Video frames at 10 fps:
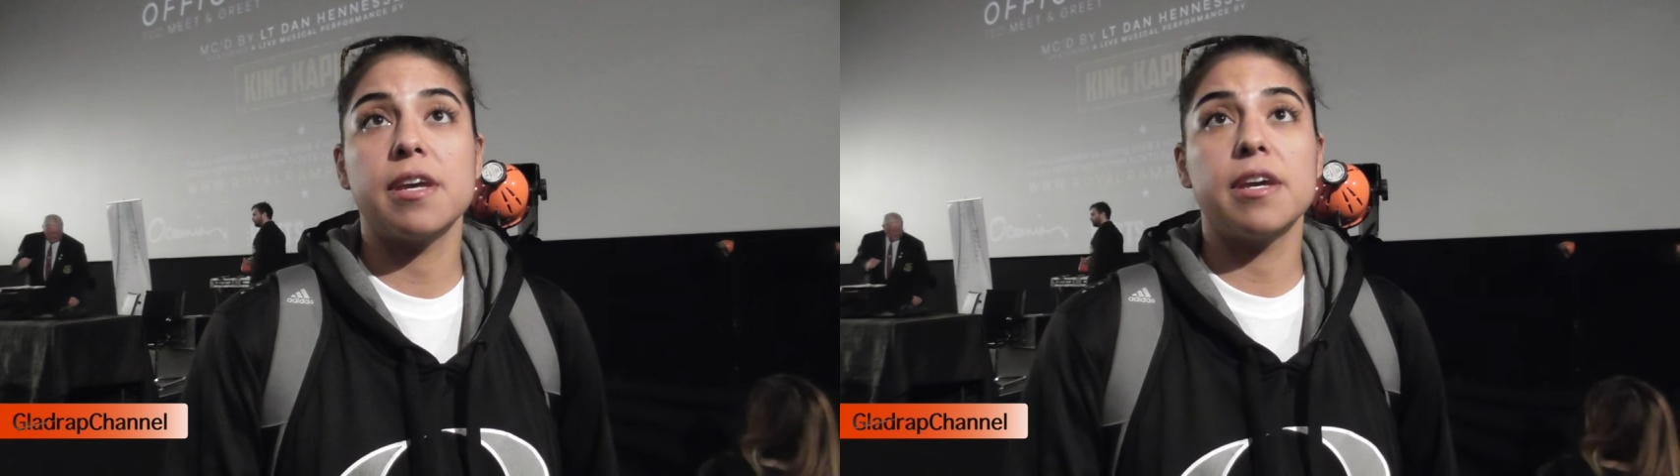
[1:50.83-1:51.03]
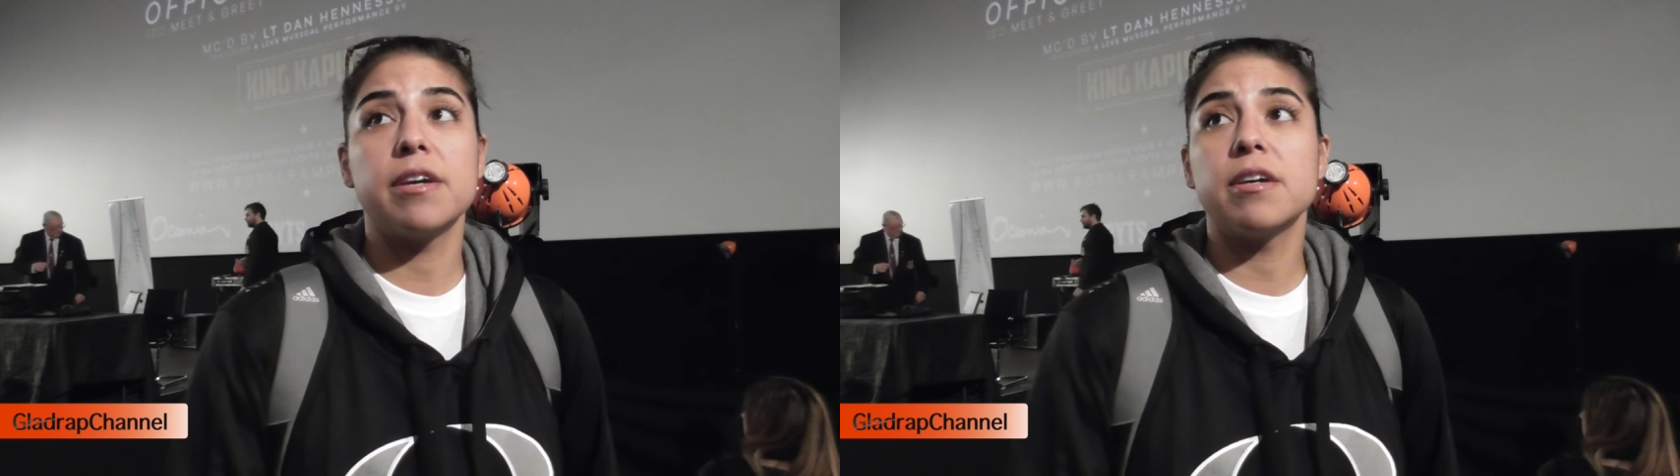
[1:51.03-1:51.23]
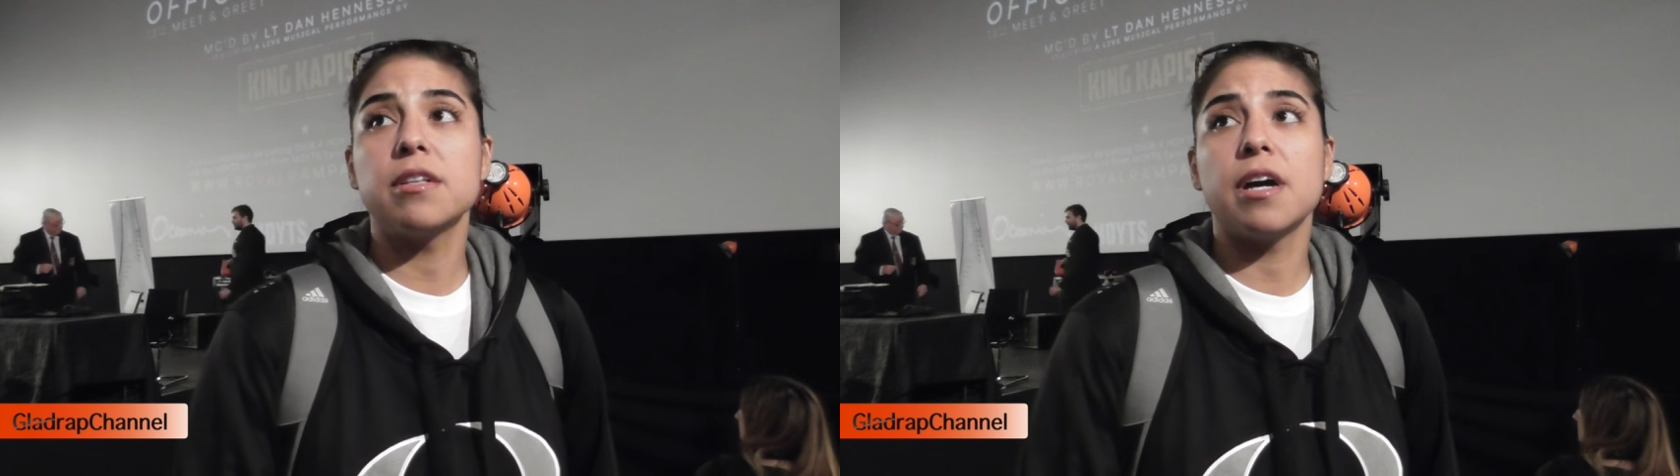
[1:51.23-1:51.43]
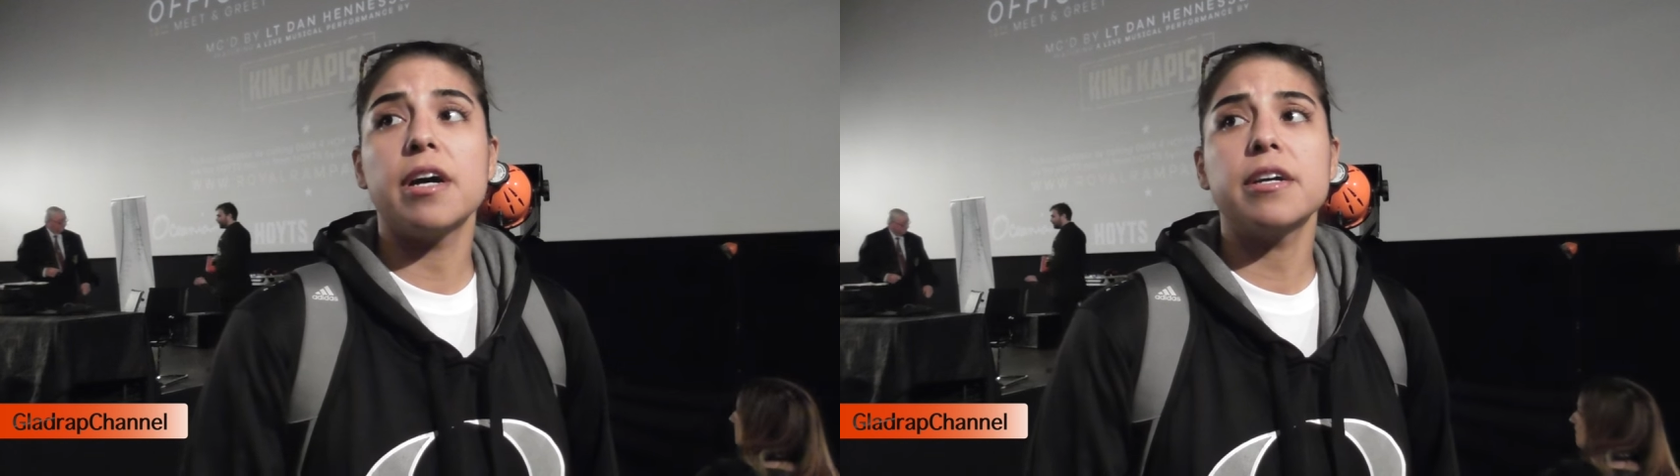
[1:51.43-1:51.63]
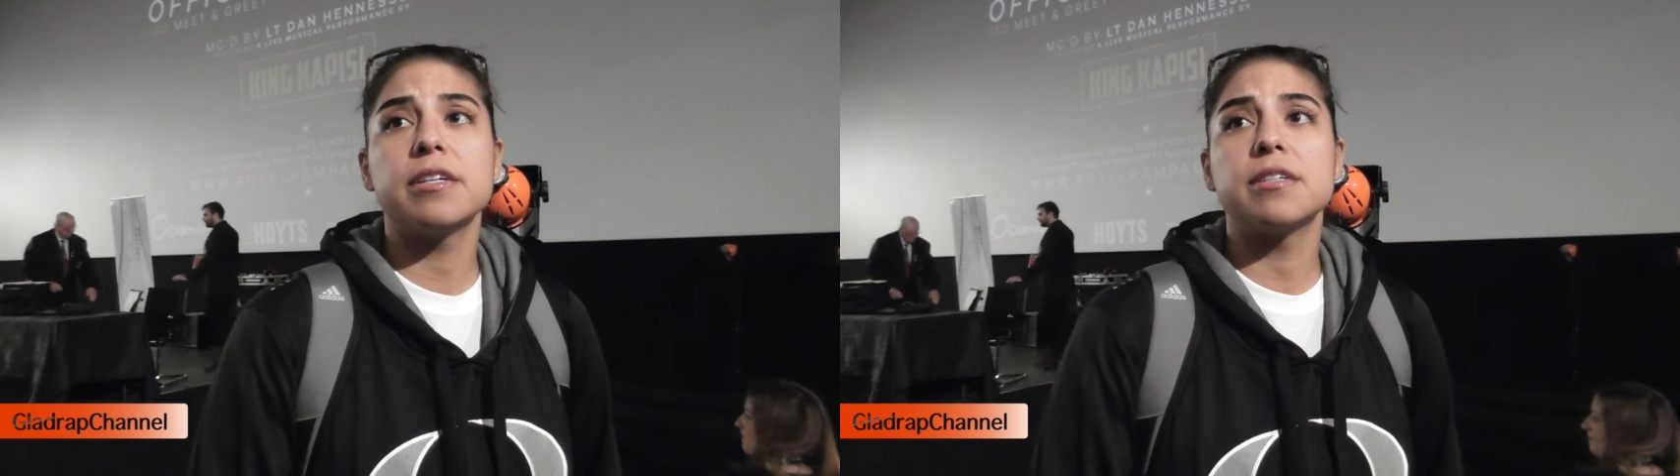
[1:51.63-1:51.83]
get hit a
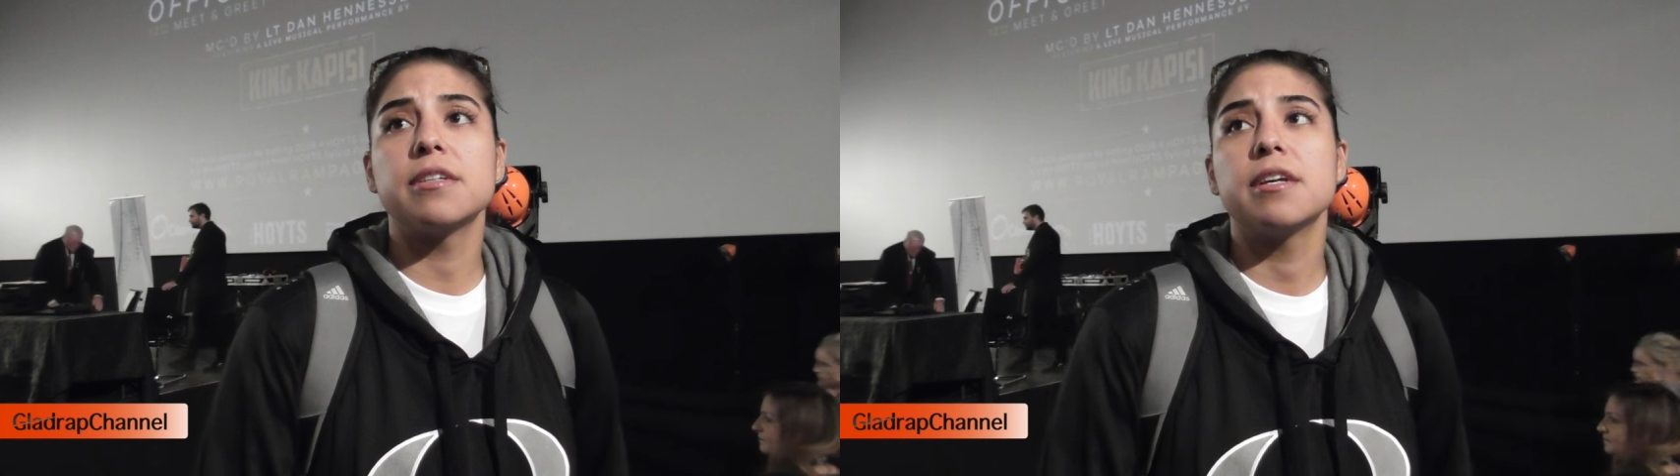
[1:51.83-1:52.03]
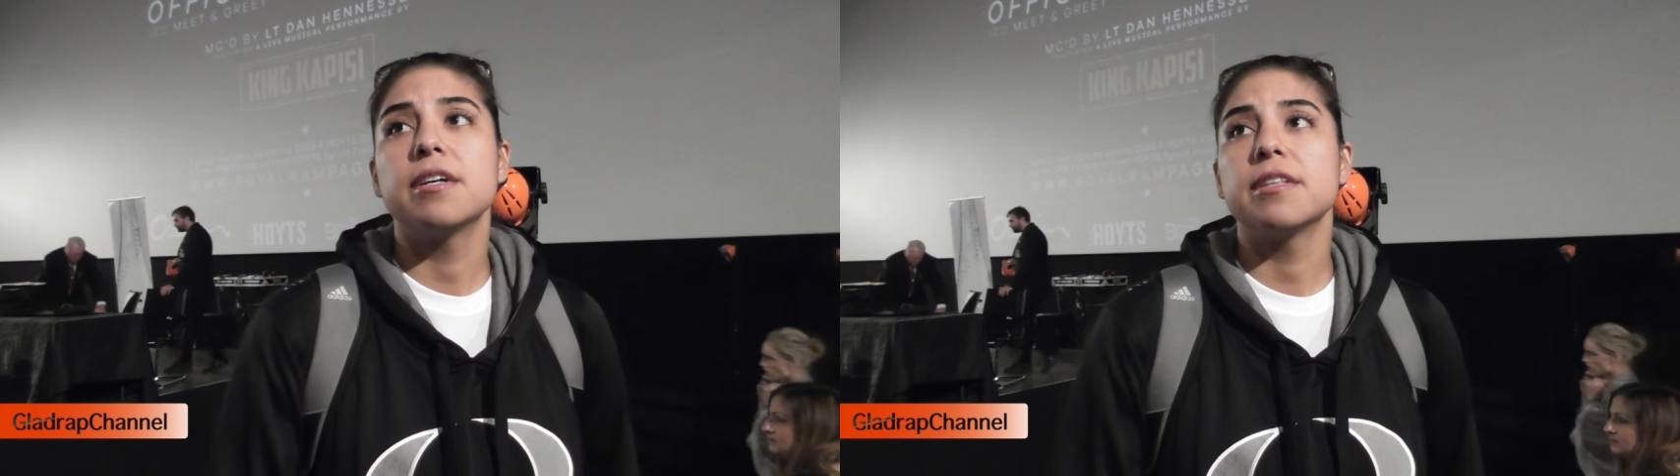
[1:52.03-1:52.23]
lot, and